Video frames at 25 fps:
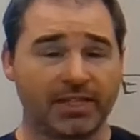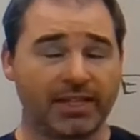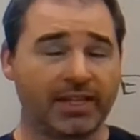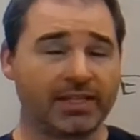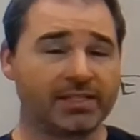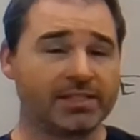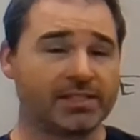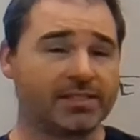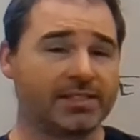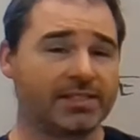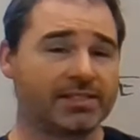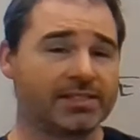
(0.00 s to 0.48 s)

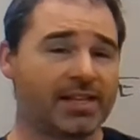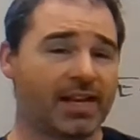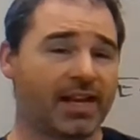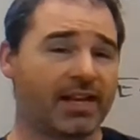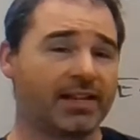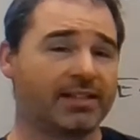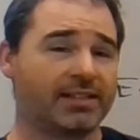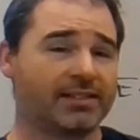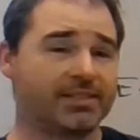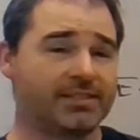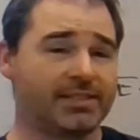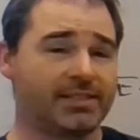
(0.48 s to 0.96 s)
It's
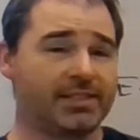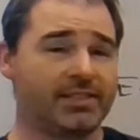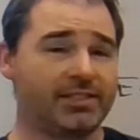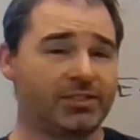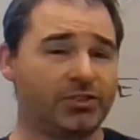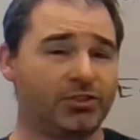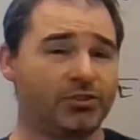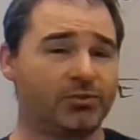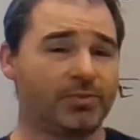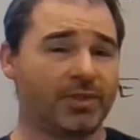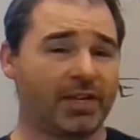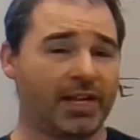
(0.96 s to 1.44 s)
designed to
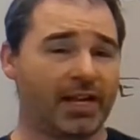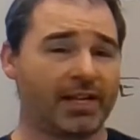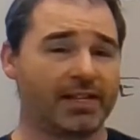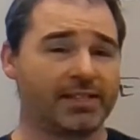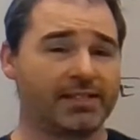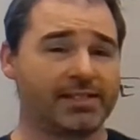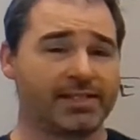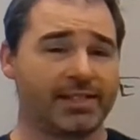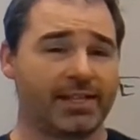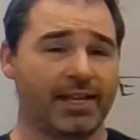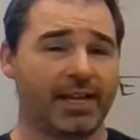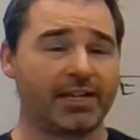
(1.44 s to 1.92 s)

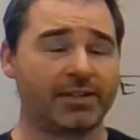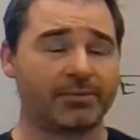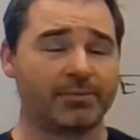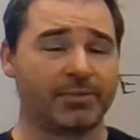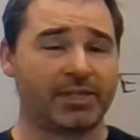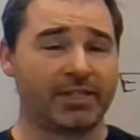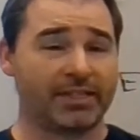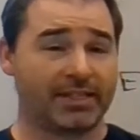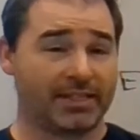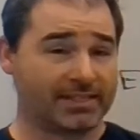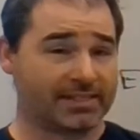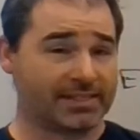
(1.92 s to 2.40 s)
dehumanize the
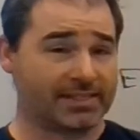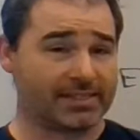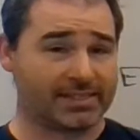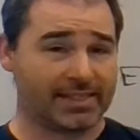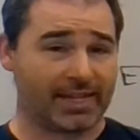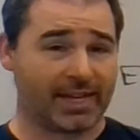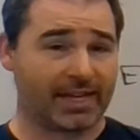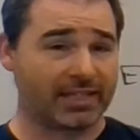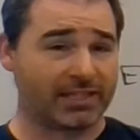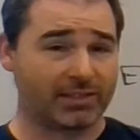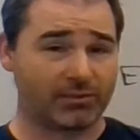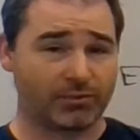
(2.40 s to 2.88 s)
enemy, and that's
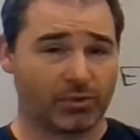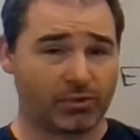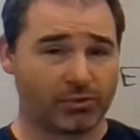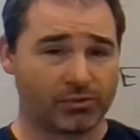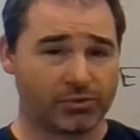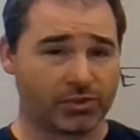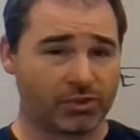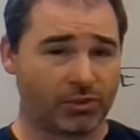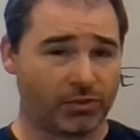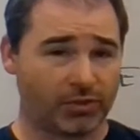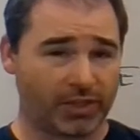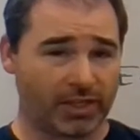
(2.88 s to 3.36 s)
exactly what
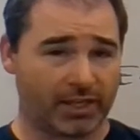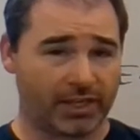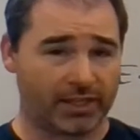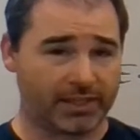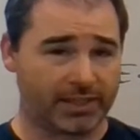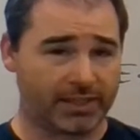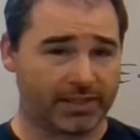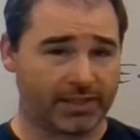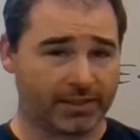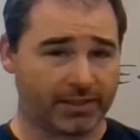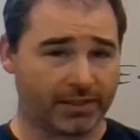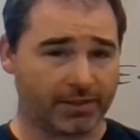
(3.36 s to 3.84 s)
was going
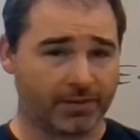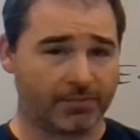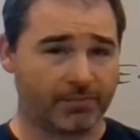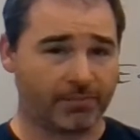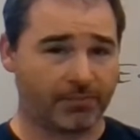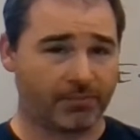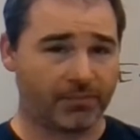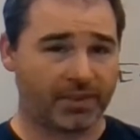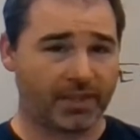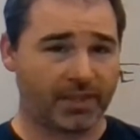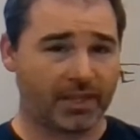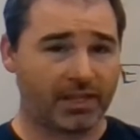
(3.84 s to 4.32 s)
on here.
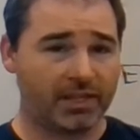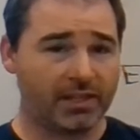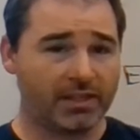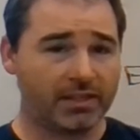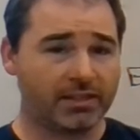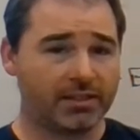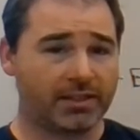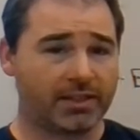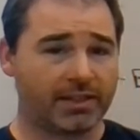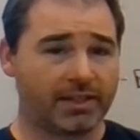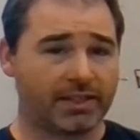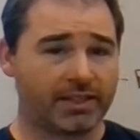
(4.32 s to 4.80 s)

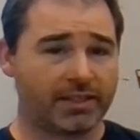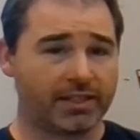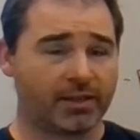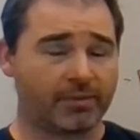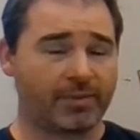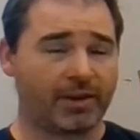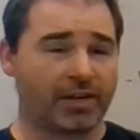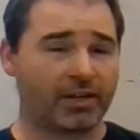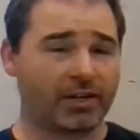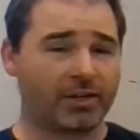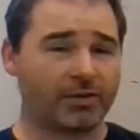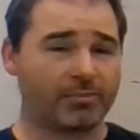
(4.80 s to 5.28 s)
The
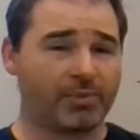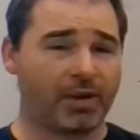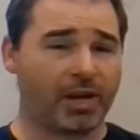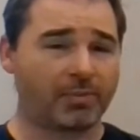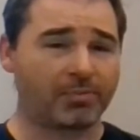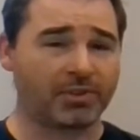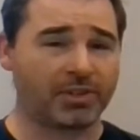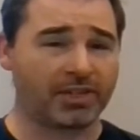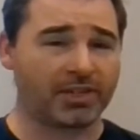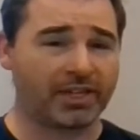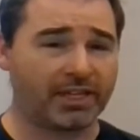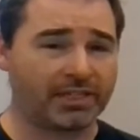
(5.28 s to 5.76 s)
American
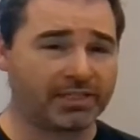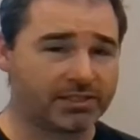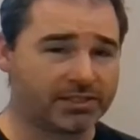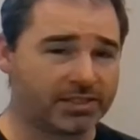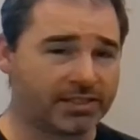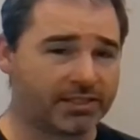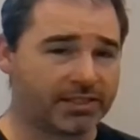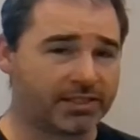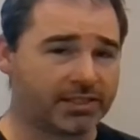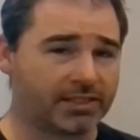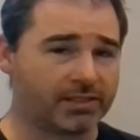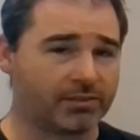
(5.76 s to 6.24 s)

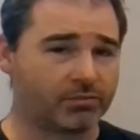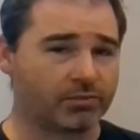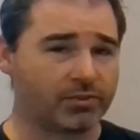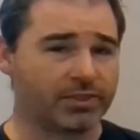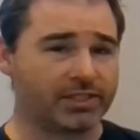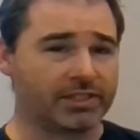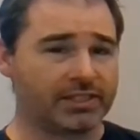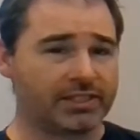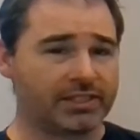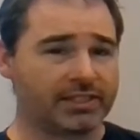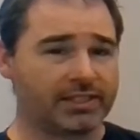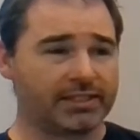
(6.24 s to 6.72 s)
population
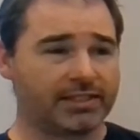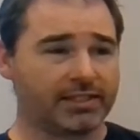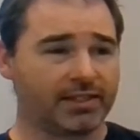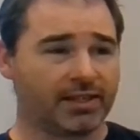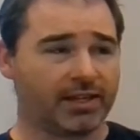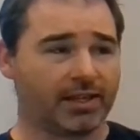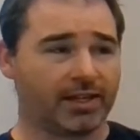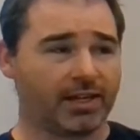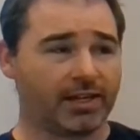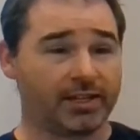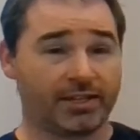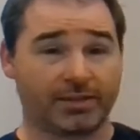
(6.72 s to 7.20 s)
really
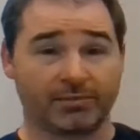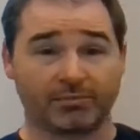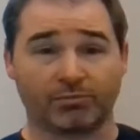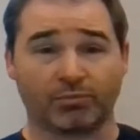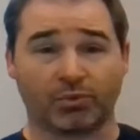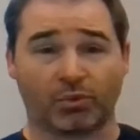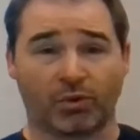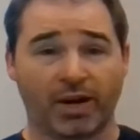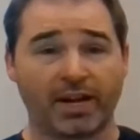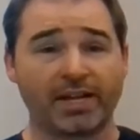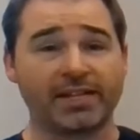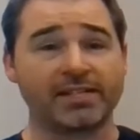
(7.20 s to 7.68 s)

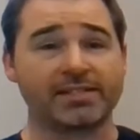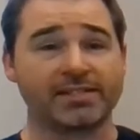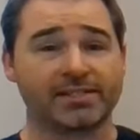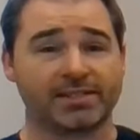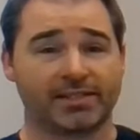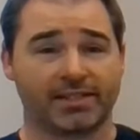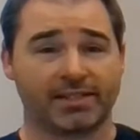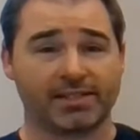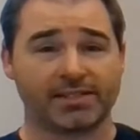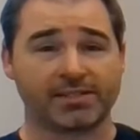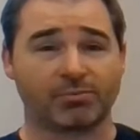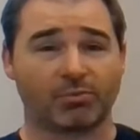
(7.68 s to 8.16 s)

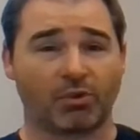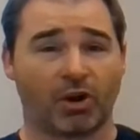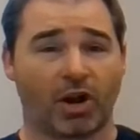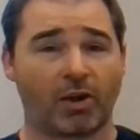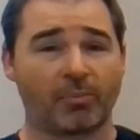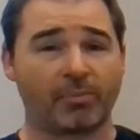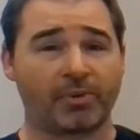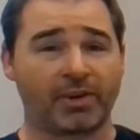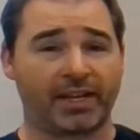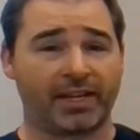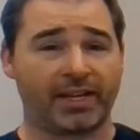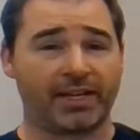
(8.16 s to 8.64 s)
embraced this
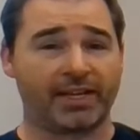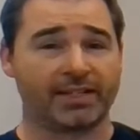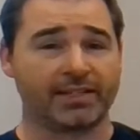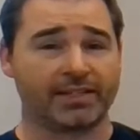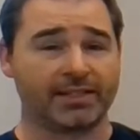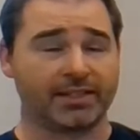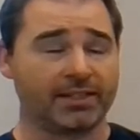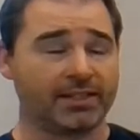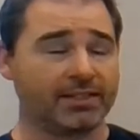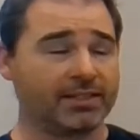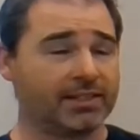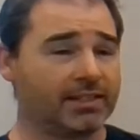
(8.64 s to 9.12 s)

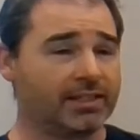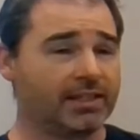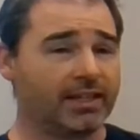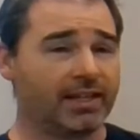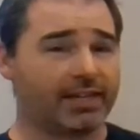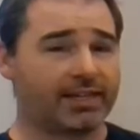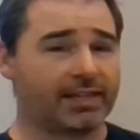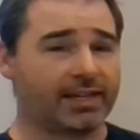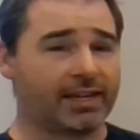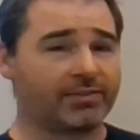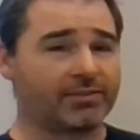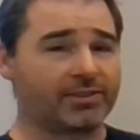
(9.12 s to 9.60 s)
propaganda,
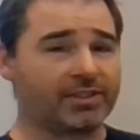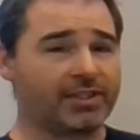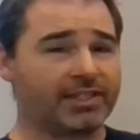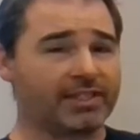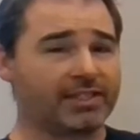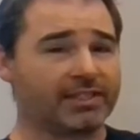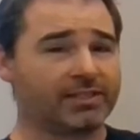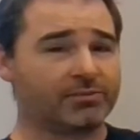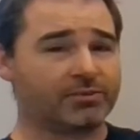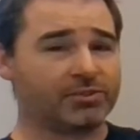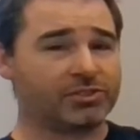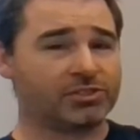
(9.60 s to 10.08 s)
and
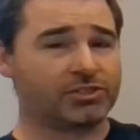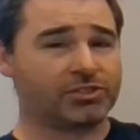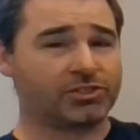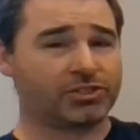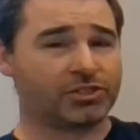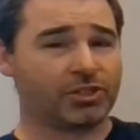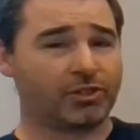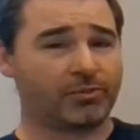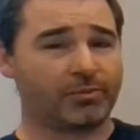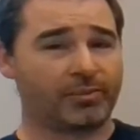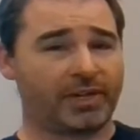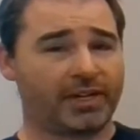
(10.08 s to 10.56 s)
everything that was
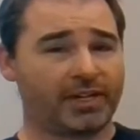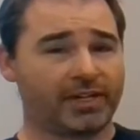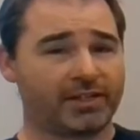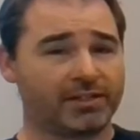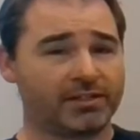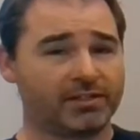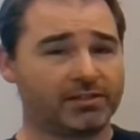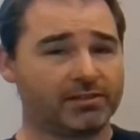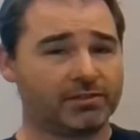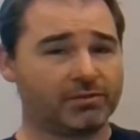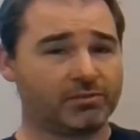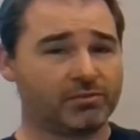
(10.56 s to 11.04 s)

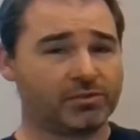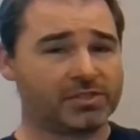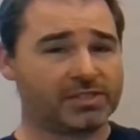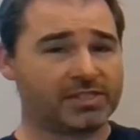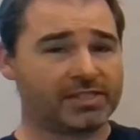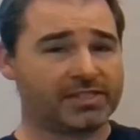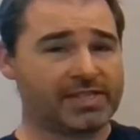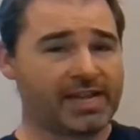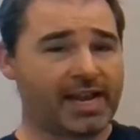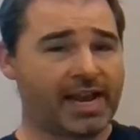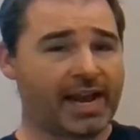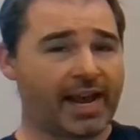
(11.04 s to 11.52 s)
German was
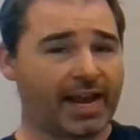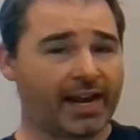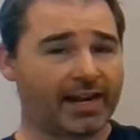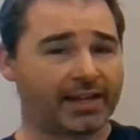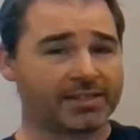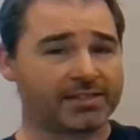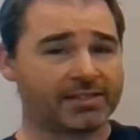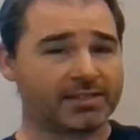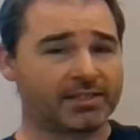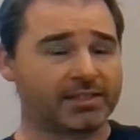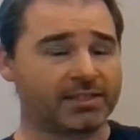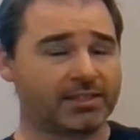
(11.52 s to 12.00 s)

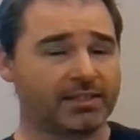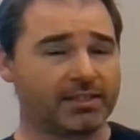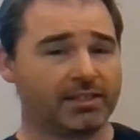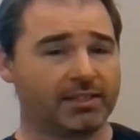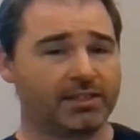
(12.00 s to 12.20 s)
attacked.